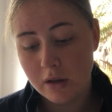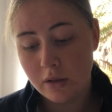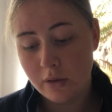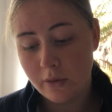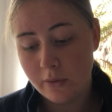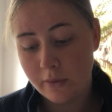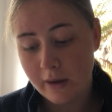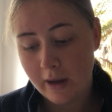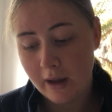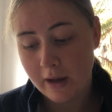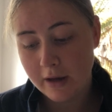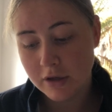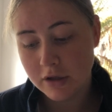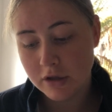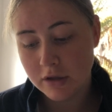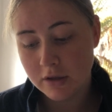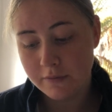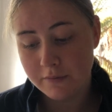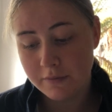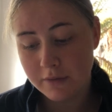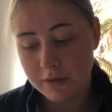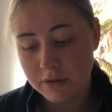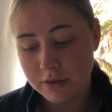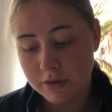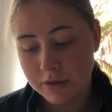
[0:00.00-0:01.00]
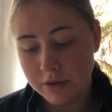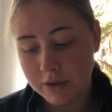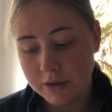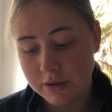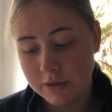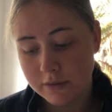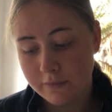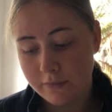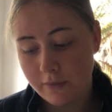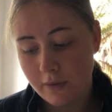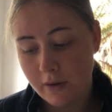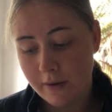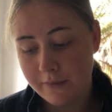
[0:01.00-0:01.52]
location of
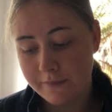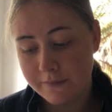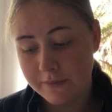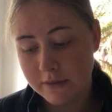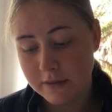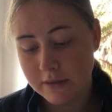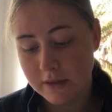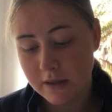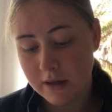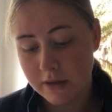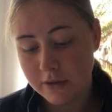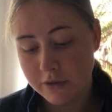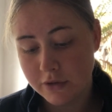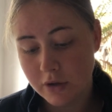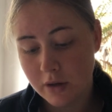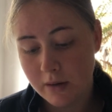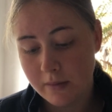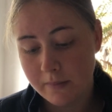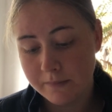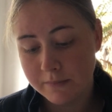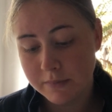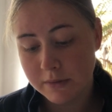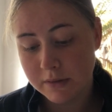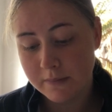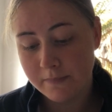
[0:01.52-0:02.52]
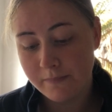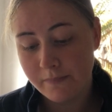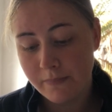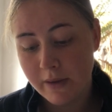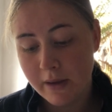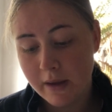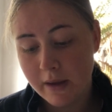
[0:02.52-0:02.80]
interest 5 star jumps,